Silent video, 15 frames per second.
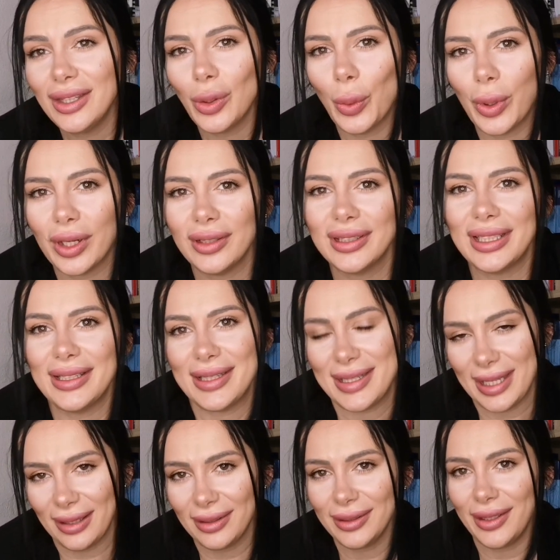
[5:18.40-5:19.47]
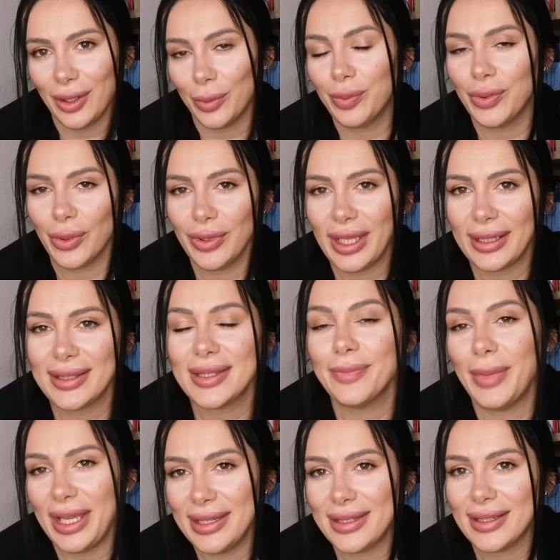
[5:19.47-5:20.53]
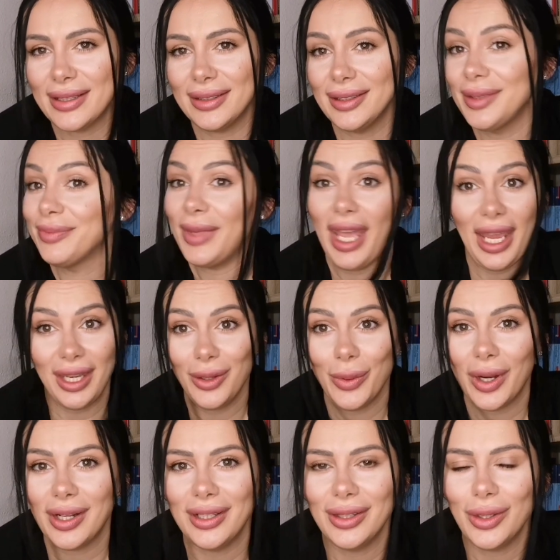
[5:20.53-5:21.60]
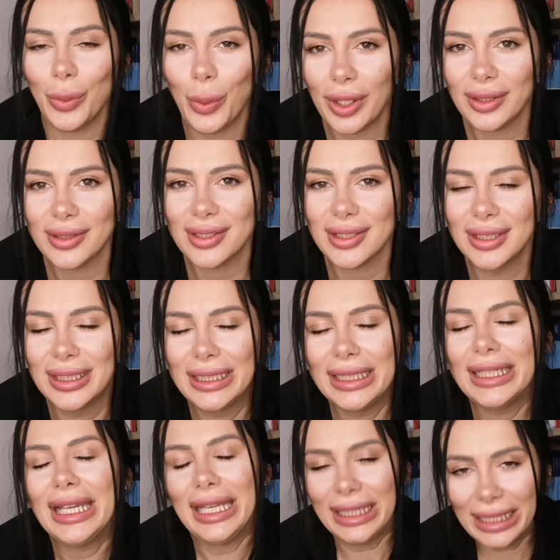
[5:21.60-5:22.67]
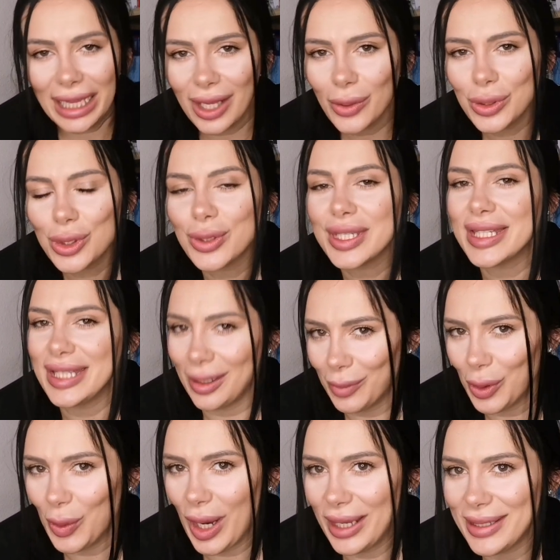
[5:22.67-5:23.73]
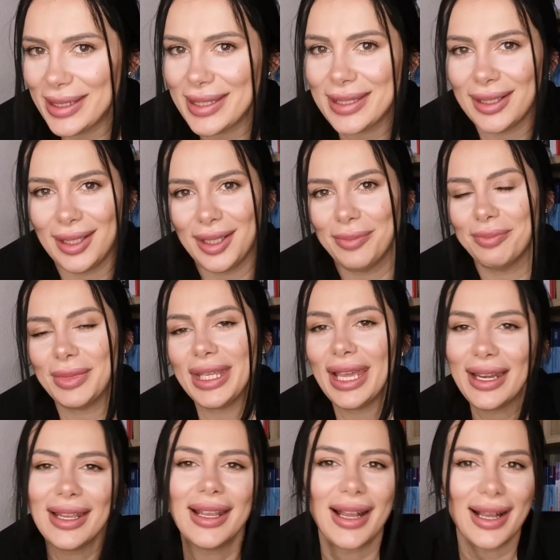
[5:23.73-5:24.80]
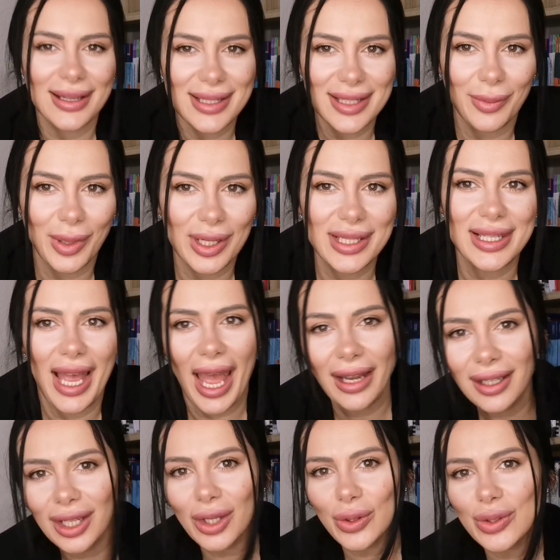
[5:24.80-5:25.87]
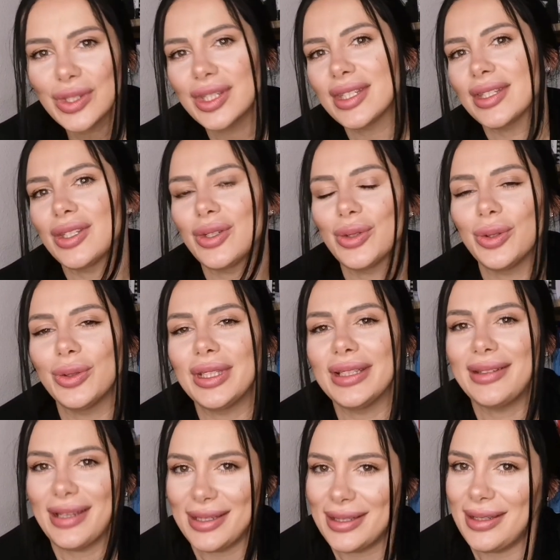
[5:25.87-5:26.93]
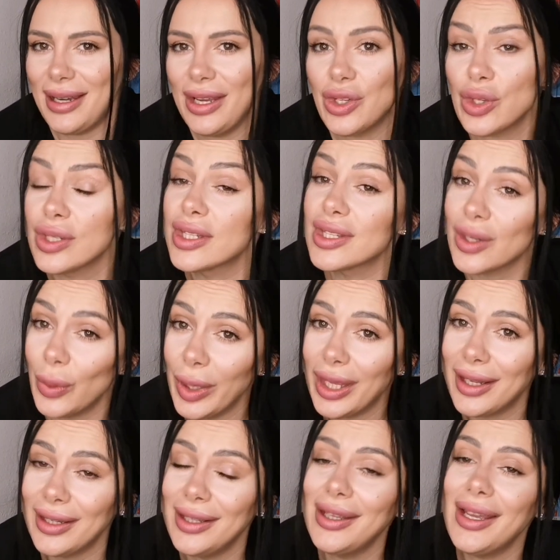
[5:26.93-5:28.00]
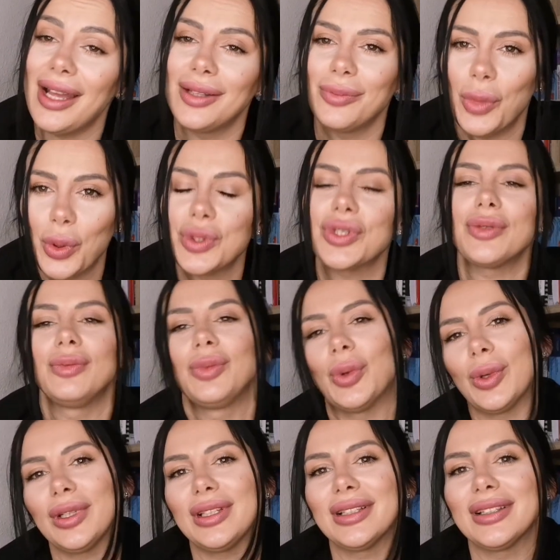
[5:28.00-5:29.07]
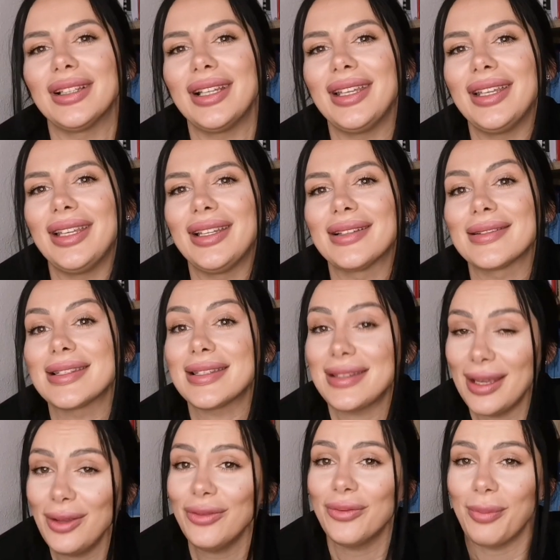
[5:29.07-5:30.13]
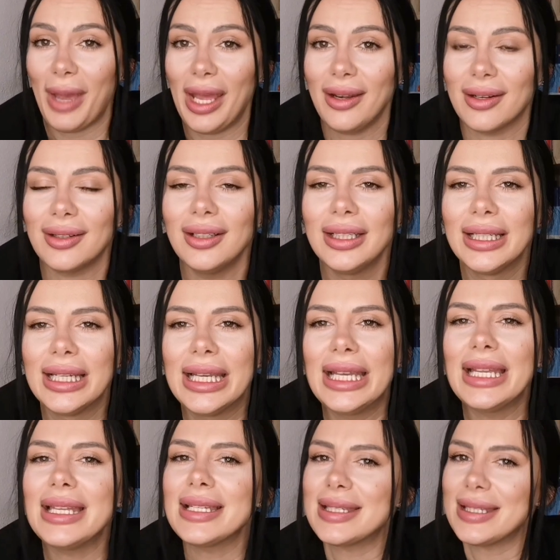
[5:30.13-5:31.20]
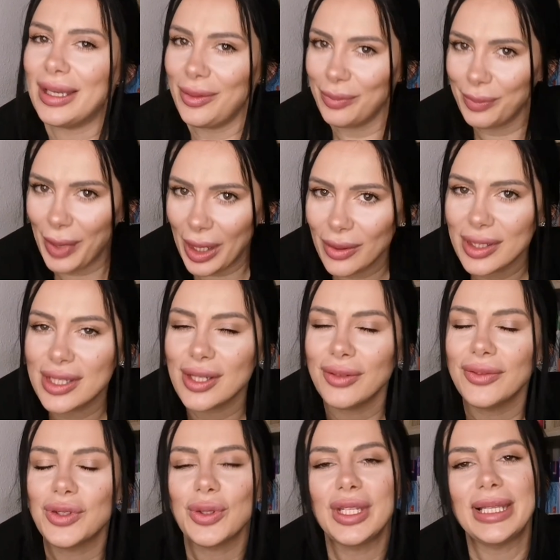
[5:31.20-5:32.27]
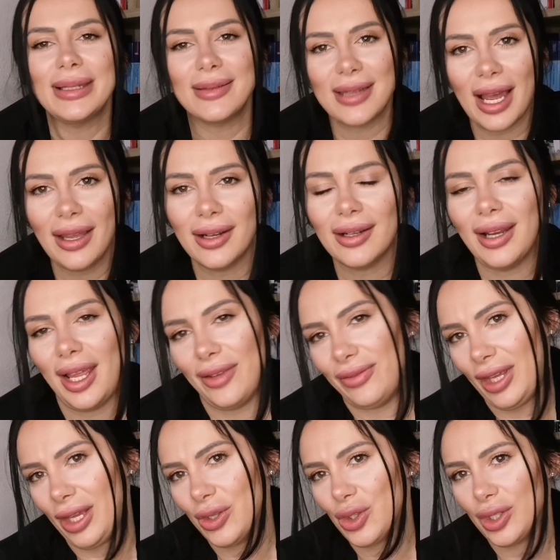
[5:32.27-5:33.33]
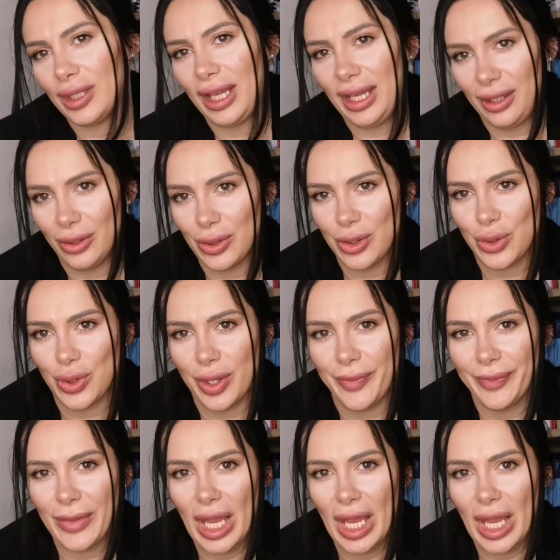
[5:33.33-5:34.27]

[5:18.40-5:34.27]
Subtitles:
the world can sell their products basically anywhere in the world. And now to summarize, getting customers and goods to the destinations quickly and most importantly in a safe manner, it is an imperative to the entire aviation industry.